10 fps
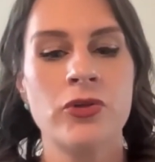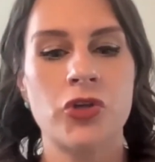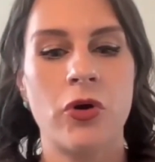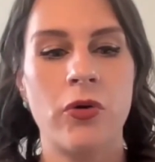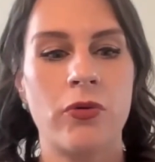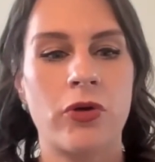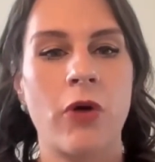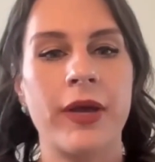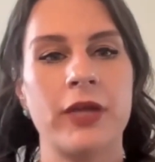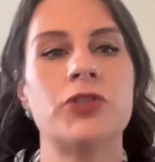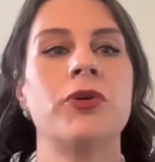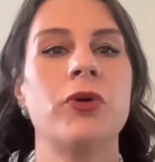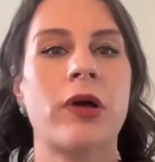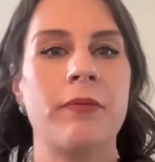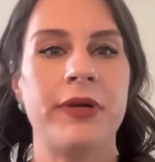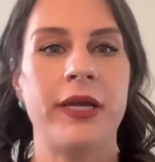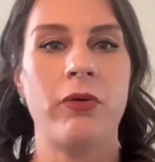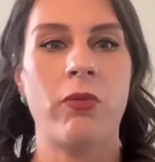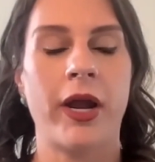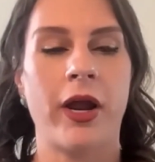So going into a new company
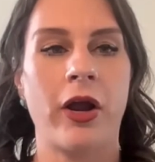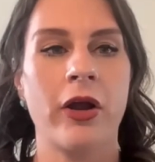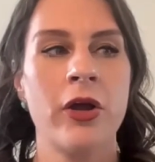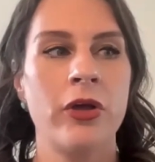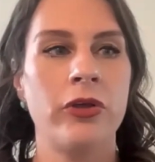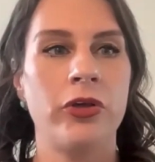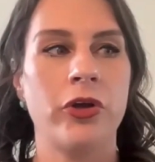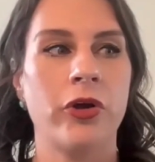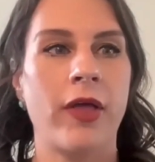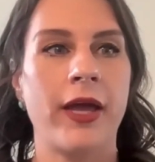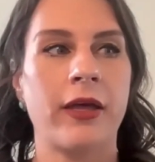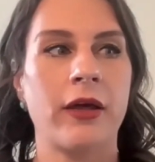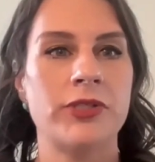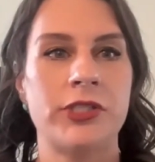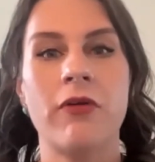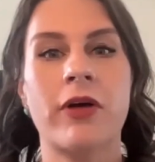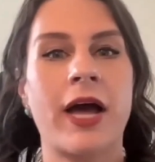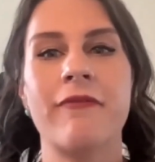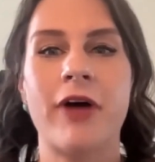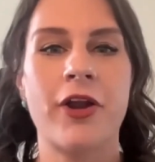where you're like still
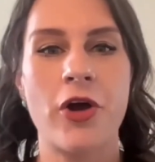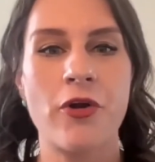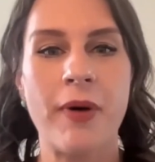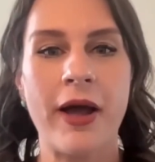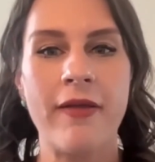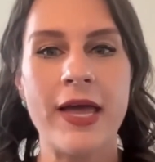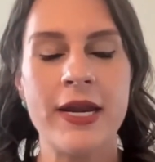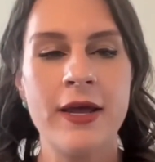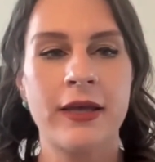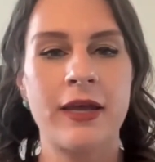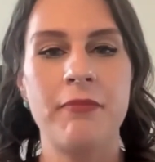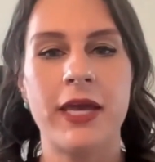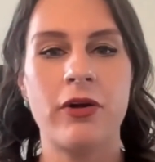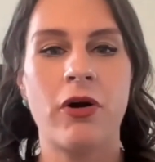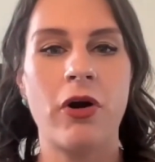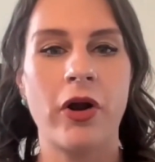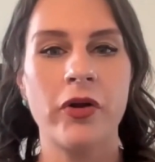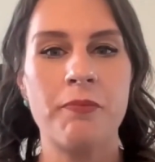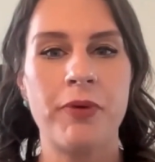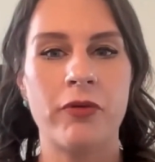kind of on autopilot can make it
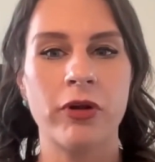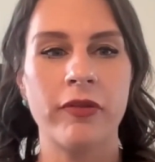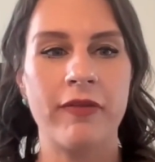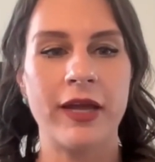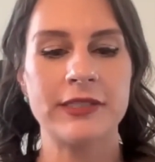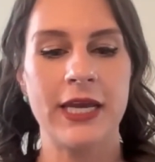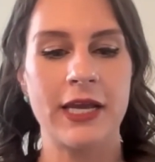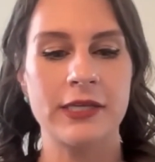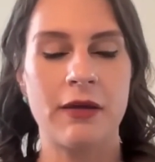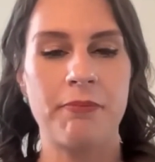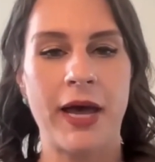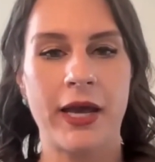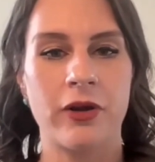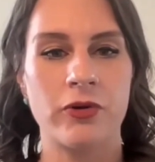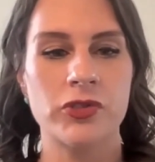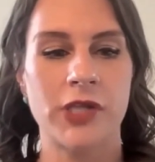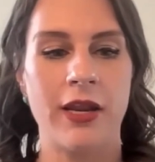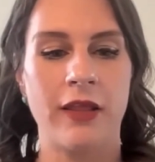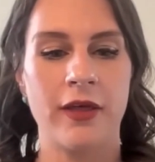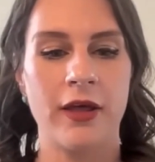hard, but really like taking a step back and
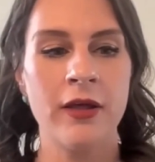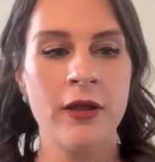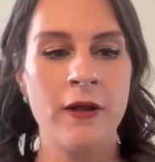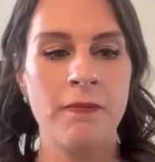understanding the